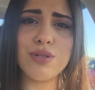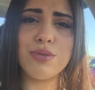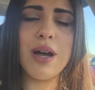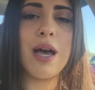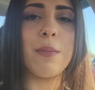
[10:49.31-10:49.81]

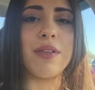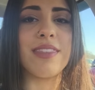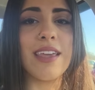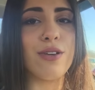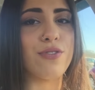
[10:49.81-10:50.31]
to but
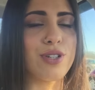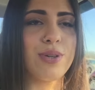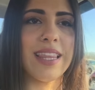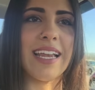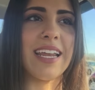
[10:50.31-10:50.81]
thank you for
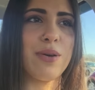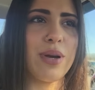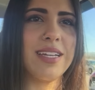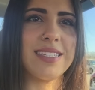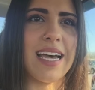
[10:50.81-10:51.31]
doing that
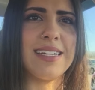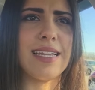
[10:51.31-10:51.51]
anyways I,